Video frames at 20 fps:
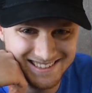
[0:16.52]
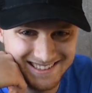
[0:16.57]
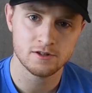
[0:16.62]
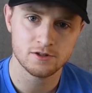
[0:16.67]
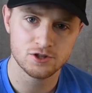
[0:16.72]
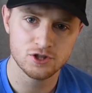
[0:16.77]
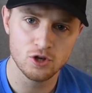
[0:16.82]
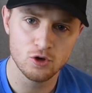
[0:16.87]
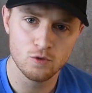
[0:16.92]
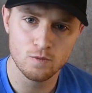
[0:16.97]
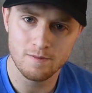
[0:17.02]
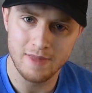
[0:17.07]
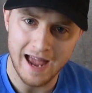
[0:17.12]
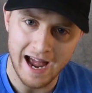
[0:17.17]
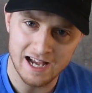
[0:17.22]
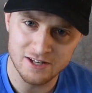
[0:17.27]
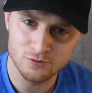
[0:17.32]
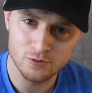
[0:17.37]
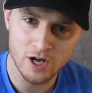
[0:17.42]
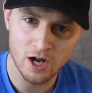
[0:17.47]
So,
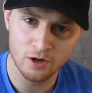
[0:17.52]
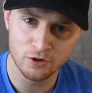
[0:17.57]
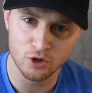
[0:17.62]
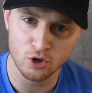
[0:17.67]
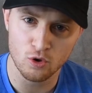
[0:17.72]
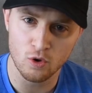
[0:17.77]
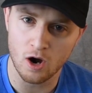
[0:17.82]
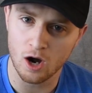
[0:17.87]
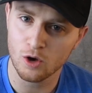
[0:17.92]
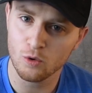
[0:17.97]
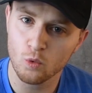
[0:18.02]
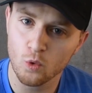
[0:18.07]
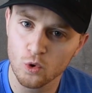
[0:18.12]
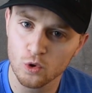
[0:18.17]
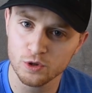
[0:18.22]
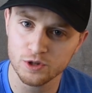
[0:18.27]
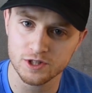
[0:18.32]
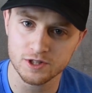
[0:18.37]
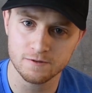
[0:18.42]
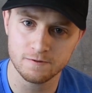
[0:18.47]
as we all know, our
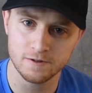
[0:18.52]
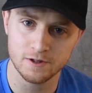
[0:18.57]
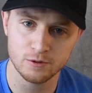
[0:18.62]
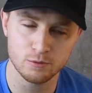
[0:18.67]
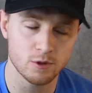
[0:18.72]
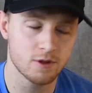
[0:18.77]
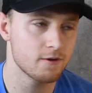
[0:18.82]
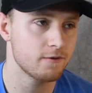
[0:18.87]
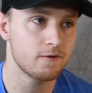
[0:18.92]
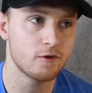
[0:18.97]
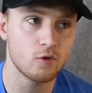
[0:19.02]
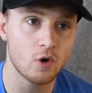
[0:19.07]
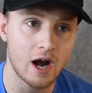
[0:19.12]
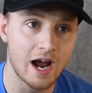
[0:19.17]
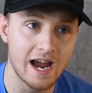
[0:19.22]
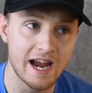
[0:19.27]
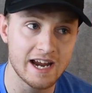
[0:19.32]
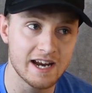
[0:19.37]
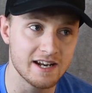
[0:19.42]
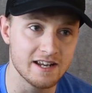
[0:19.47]
world is filled with a
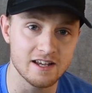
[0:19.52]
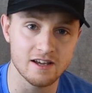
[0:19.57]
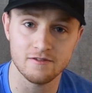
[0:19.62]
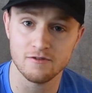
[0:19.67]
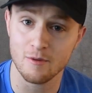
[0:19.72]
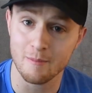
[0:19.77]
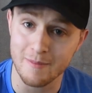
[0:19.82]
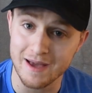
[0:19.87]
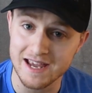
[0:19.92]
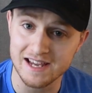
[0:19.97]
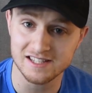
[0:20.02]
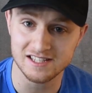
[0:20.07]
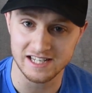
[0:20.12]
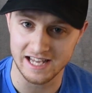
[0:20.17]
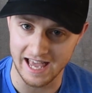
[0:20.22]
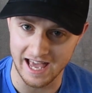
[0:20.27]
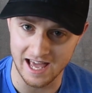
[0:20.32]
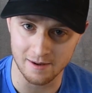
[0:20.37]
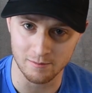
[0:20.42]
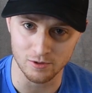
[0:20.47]
variety of
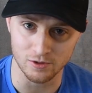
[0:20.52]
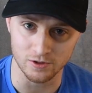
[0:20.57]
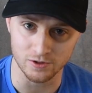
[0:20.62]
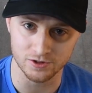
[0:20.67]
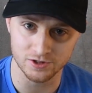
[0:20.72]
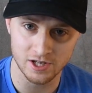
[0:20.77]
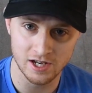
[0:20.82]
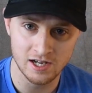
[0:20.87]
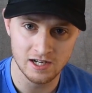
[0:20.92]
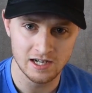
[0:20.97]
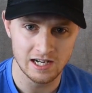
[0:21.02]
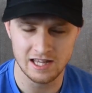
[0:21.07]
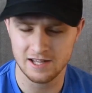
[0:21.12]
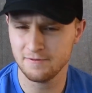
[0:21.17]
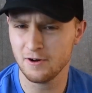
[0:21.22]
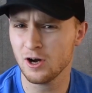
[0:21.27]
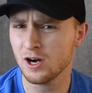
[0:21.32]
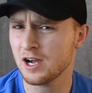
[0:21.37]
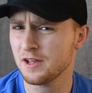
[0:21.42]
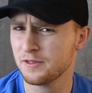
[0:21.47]
amazing animals, and they've
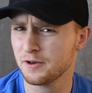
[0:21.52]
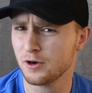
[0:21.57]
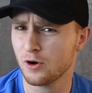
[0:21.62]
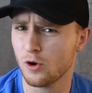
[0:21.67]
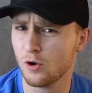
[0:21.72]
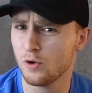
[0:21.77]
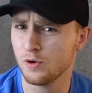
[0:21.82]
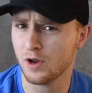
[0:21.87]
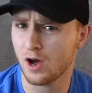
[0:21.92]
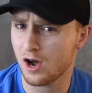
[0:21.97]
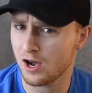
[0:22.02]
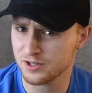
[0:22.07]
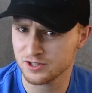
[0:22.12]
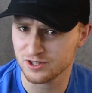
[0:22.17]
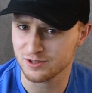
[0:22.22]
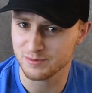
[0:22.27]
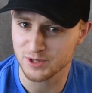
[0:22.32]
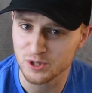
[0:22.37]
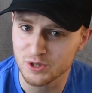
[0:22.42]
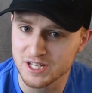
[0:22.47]
all got their own
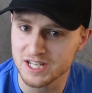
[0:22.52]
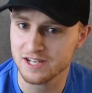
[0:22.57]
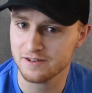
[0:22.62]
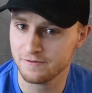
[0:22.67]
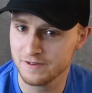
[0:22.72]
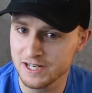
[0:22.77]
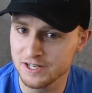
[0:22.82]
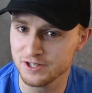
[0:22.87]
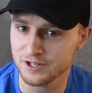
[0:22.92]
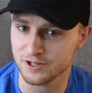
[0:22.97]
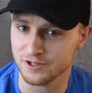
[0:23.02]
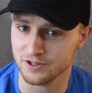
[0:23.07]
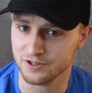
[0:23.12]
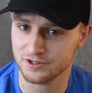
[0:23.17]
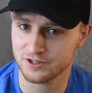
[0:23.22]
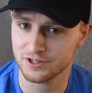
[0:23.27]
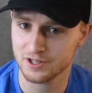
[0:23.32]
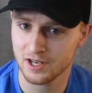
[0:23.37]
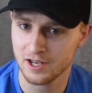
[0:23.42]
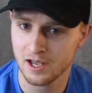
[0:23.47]
awesome, unique
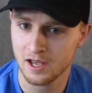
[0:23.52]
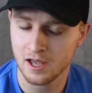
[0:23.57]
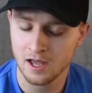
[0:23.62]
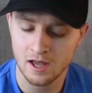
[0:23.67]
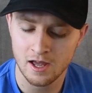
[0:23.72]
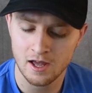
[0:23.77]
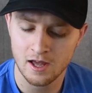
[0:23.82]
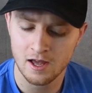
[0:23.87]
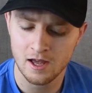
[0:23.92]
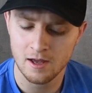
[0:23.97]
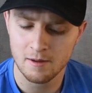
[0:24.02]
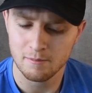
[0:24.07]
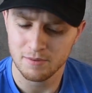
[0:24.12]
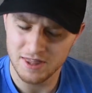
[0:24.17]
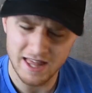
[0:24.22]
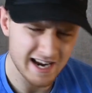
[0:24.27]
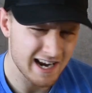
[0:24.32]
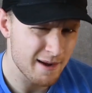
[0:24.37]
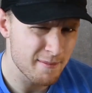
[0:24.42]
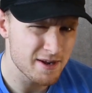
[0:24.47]
features. But
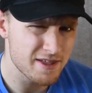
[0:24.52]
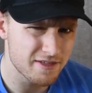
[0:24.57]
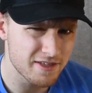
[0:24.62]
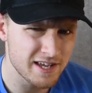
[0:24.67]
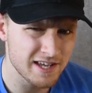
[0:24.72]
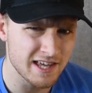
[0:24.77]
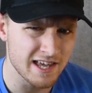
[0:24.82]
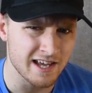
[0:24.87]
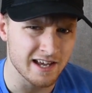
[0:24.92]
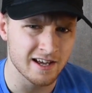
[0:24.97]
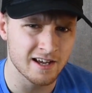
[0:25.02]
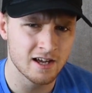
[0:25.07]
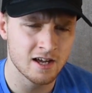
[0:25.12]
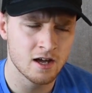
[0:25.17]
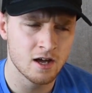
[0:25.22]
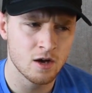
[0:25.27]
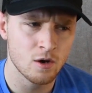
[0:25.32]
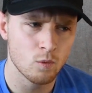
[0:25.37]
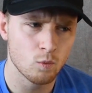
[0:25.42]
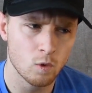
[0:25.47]
that got me thinking,
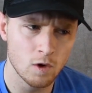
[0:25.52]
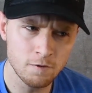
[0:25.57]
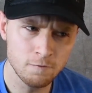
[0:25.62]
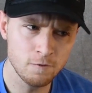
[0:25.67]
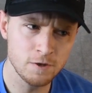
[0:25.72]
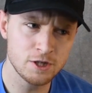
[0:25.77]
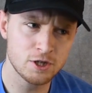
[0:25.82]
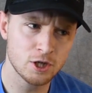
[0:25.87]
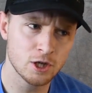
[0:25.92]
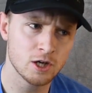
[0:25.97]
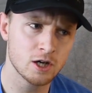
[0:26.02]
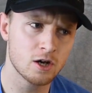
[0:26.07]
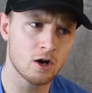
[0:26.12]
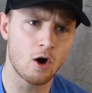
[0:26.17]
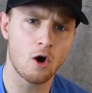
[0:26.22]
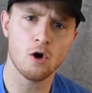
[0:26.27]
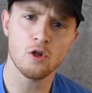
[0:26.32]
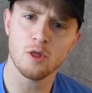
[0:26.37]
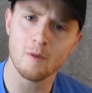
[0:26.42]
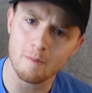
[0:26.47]
what if we took
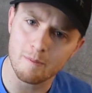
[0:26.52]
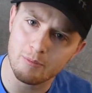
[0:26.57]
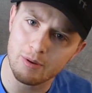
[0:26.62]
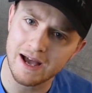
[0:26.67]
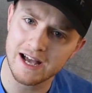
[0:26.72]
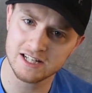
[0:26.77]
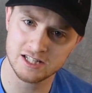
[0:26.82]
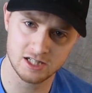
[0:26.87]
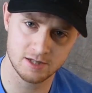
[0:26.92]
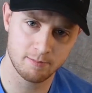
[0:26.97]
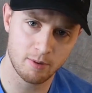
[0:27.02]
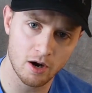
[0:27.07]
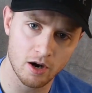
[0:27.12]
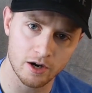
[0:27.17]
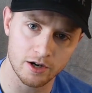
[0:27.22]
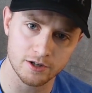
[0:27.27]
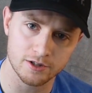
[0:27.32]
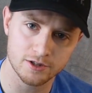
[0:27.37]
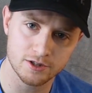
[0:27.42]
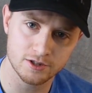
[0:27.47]
all the best
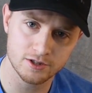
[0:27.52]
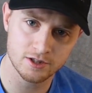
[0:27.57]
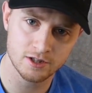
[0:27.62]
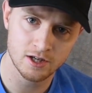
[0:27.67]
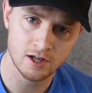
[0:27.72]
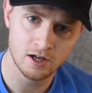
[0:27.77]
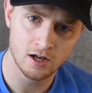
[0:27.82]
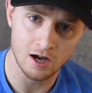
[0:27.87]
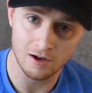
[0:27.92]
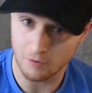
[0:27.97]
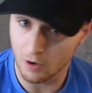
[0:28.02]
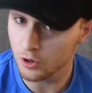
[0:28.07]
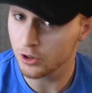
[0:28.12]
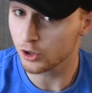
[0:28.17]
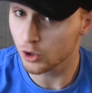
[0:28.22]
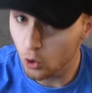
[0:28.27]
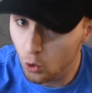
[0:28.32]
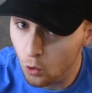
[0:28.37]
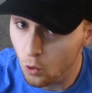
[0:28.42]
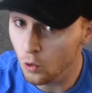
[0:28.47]
parts of all the
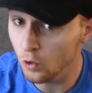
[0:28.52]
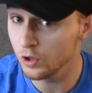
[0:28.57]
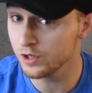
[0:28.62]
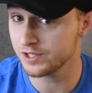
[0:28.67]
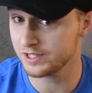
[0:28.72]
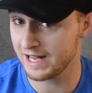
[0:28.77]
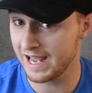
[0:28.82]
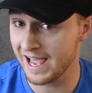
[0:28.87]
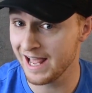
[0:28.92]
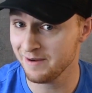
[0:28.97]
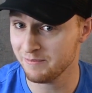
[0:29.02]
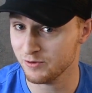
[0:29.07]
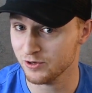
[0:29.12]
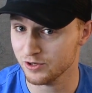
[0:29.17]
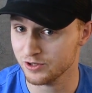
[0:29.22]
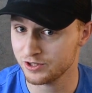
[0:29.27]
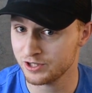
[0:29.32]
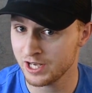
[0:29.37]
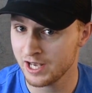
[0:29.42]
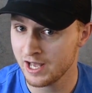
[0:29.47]
coolest
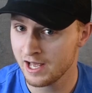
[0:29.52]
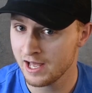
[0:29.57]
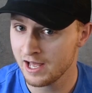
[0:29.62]
animals